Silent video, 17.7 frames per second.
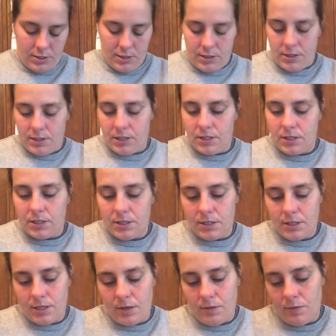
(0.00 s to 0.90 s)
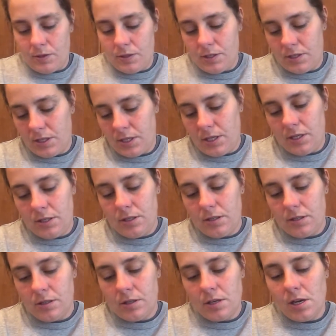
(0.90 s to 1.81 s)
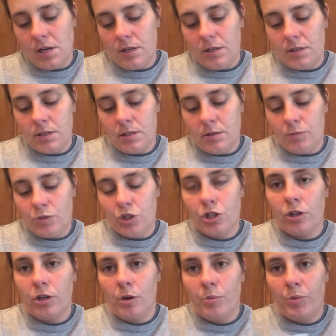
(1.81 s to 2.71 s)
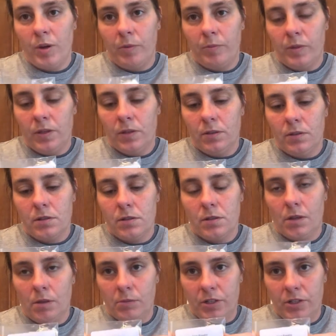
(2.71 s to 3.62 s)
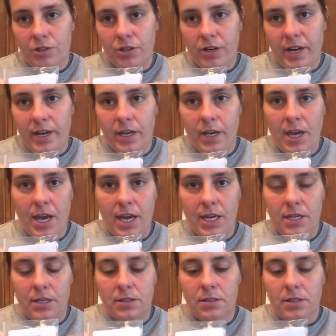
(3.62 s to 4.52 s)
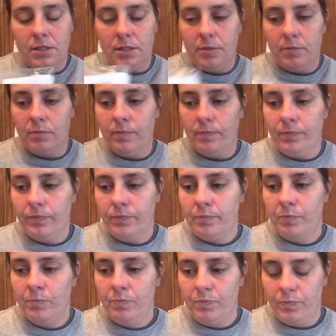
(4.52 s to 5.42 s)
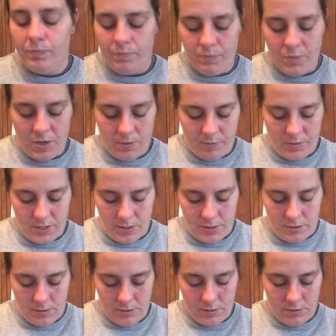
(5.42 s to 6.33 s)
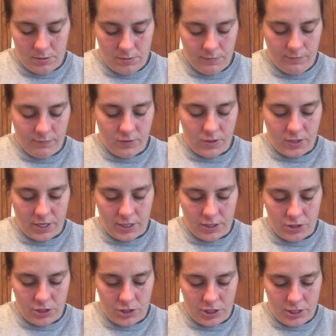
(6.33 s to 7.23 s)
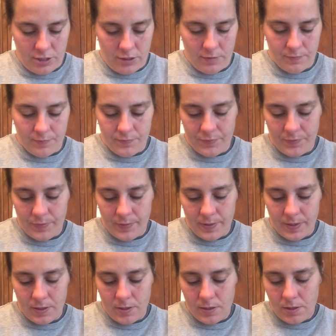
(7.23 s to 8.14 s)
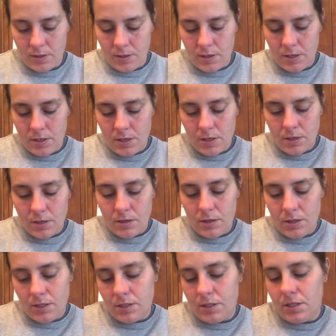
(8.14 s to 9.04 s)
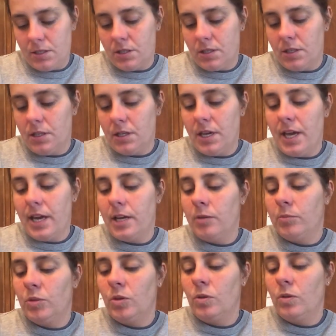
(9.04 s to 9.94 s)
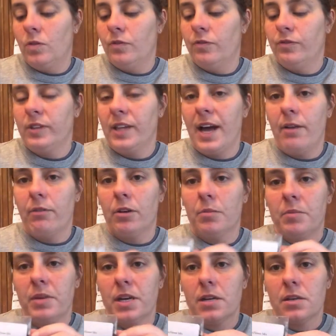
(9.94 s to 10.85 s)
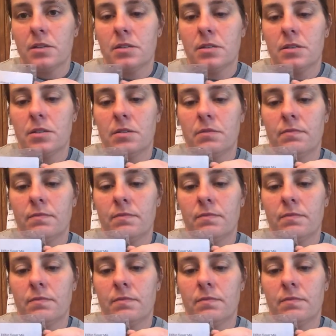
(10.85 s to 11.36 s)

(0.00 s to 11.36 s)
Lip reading: Let's see, what's these? Some sugar pumpkins. I'm going to try and can some pumpkin for next year. This is an edible flour mix.